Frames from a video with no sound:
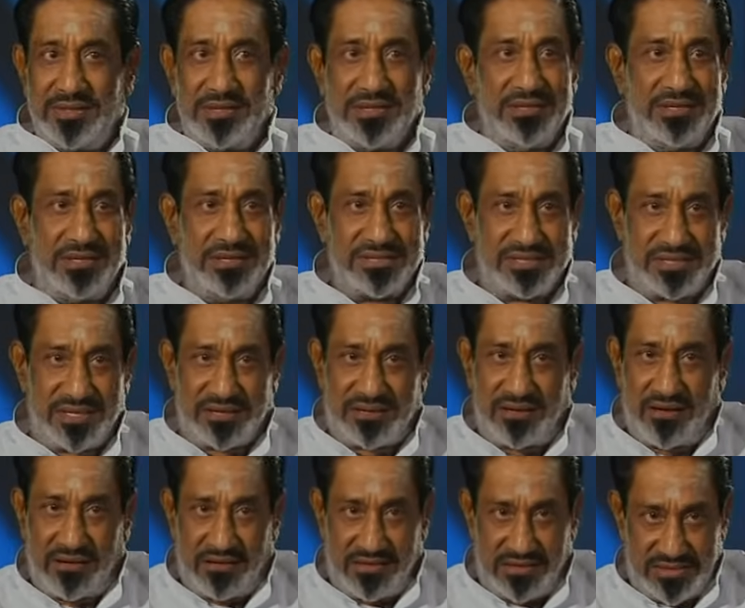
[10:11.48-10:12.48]
it is a
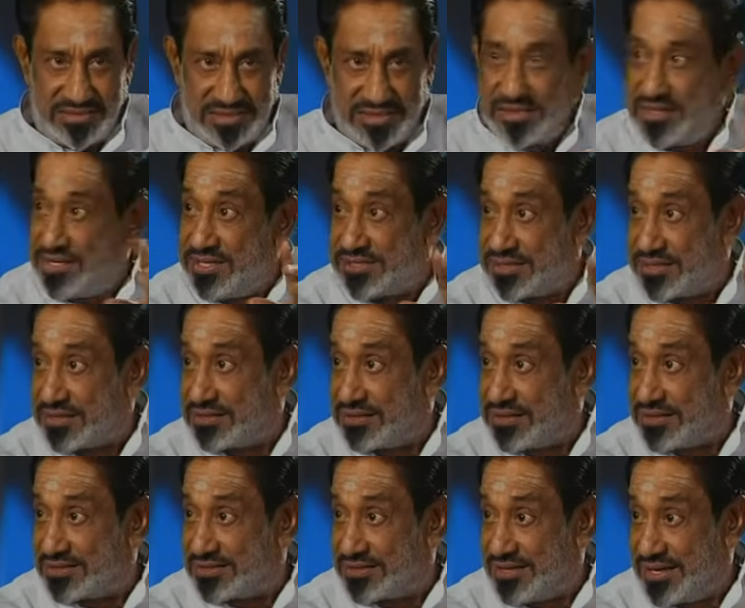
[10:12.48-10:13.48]
cause,
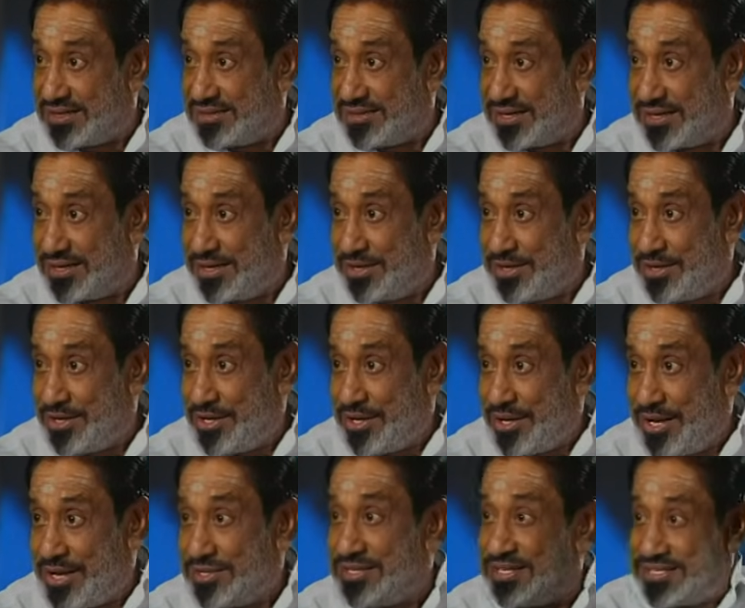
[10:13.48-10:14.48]
like that.
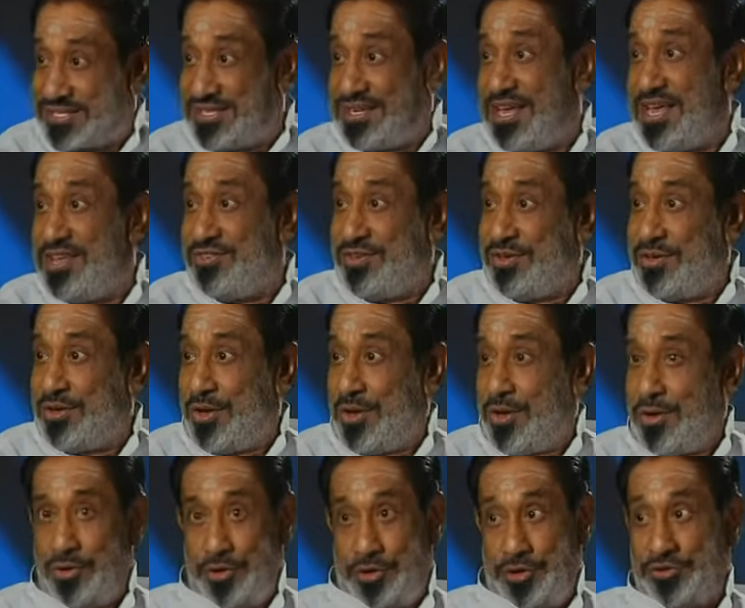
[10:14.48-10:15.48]
In the stage,
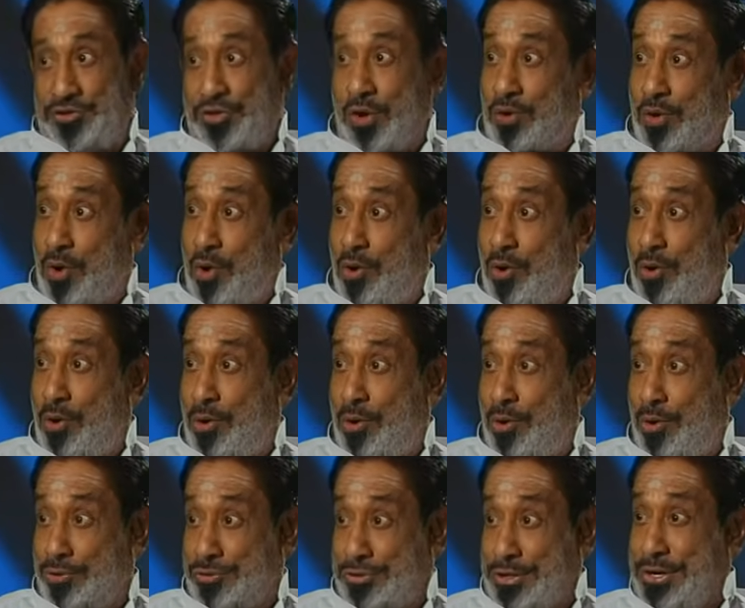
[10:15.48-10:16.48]
it is a
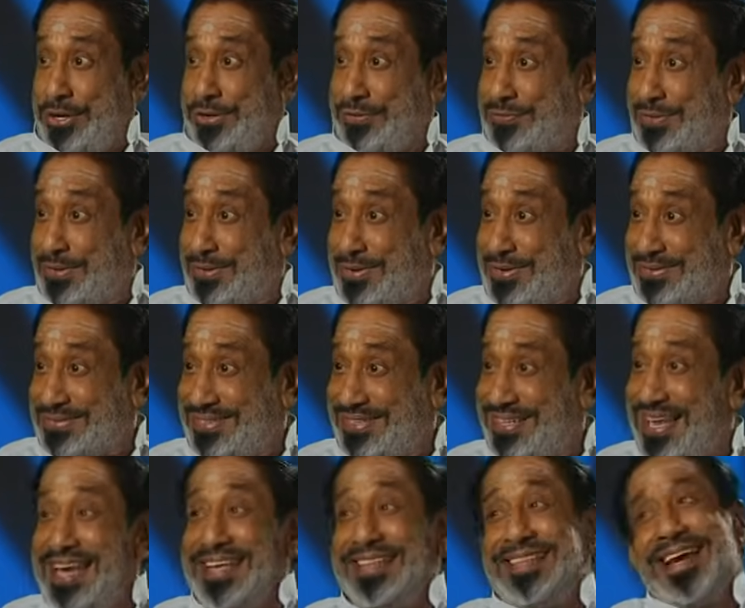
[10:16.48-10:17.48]
cause,
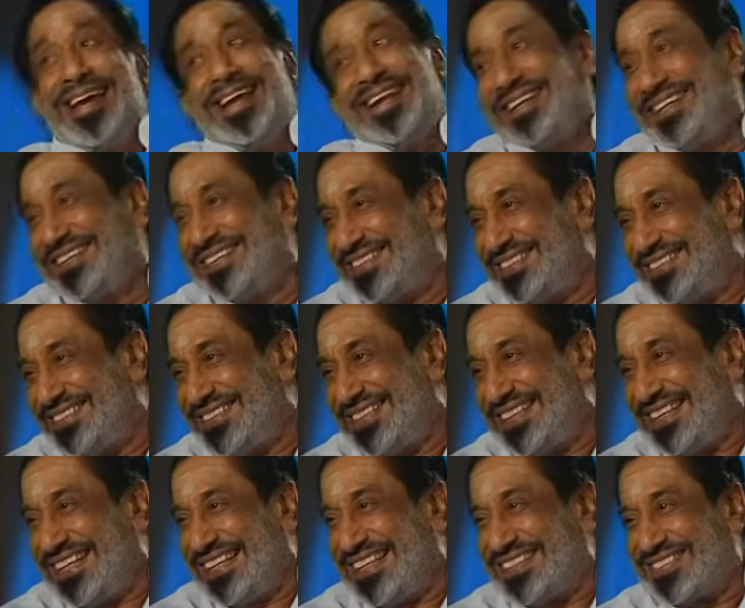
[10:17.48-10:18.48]
like that.
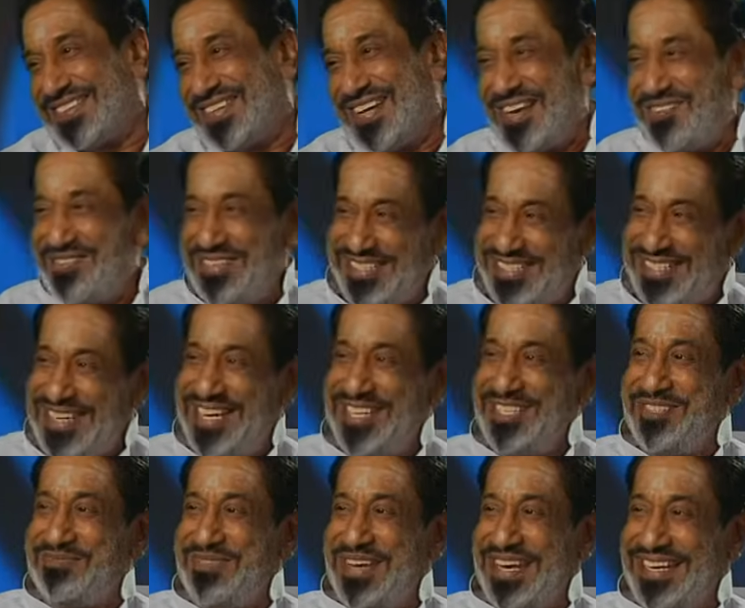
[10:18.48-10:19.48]
So I'm a stage
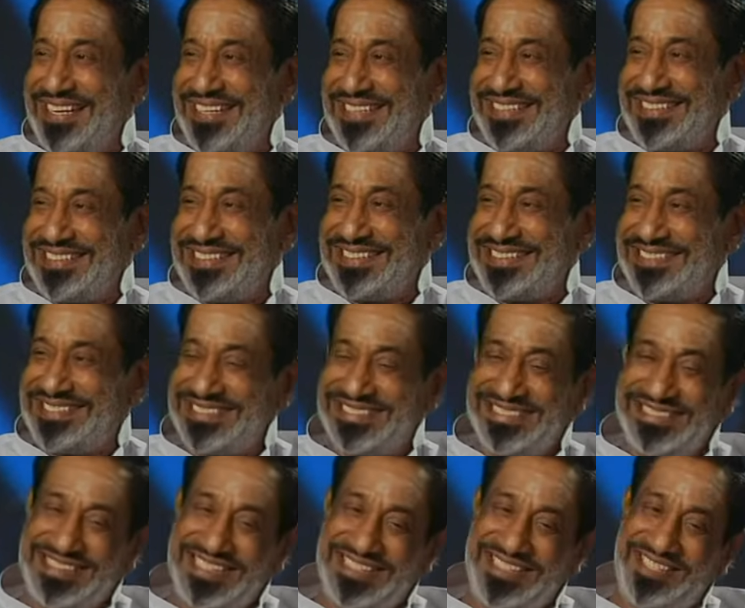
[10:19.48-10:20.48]
man,
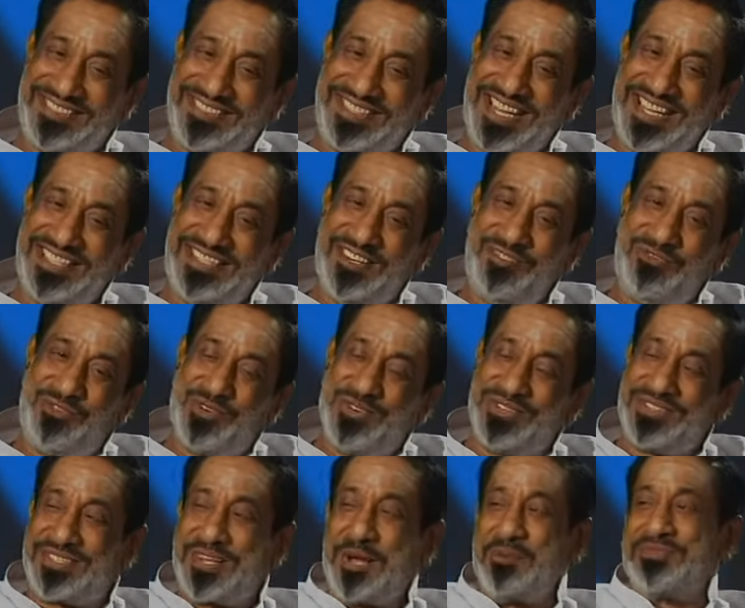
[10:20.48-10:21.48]
the stage
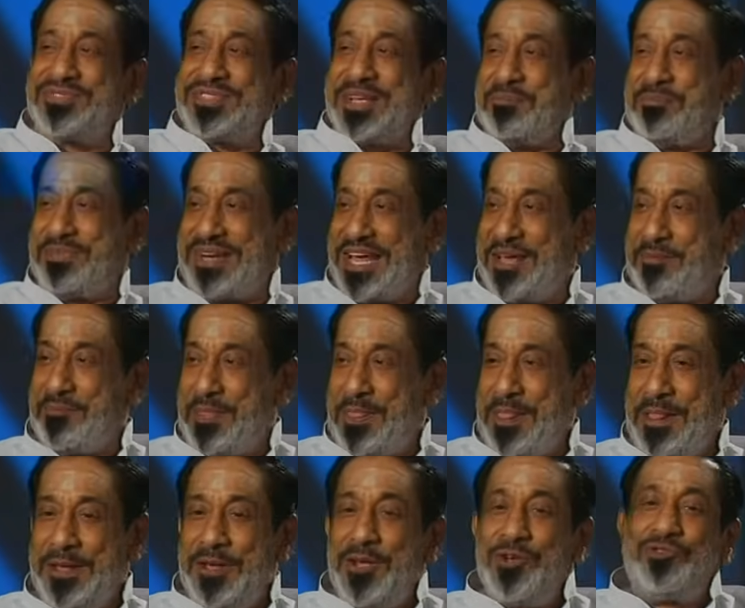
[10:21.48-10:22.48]
influence comes sometime.
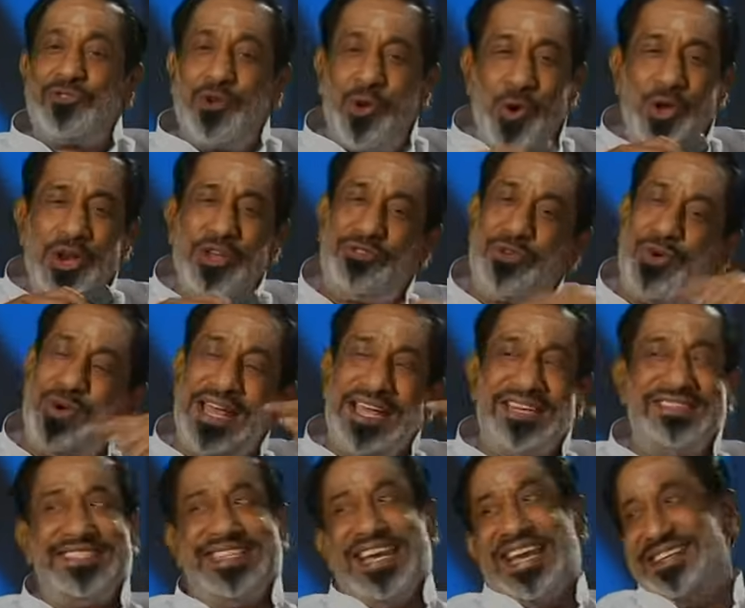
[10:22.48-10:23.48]
Slowly, slowly I
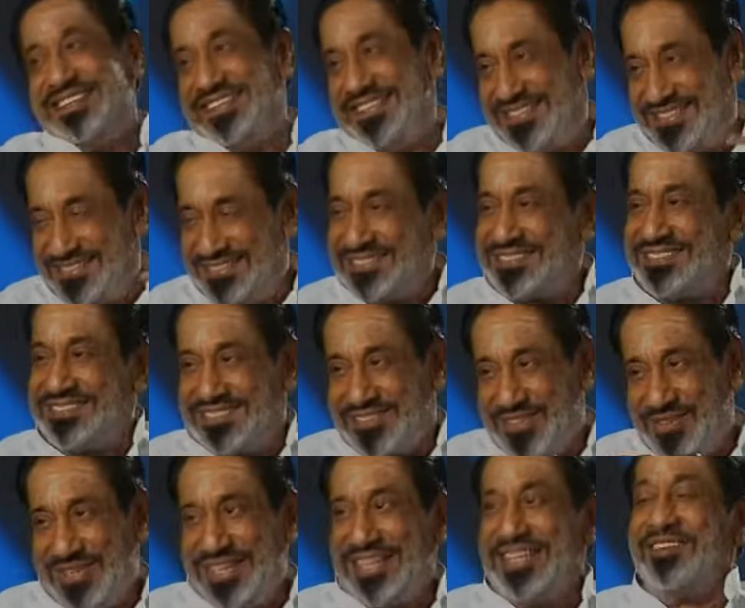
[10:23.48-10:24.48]
change.
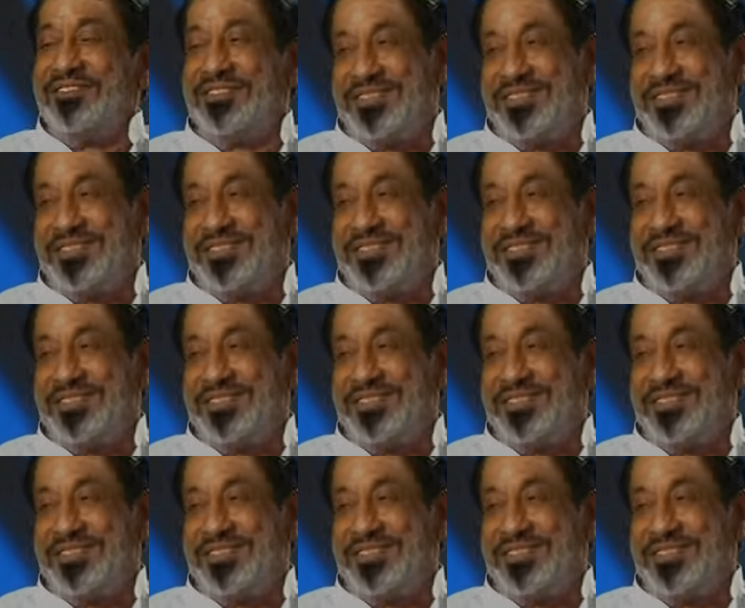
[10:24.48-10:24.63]
Slowly.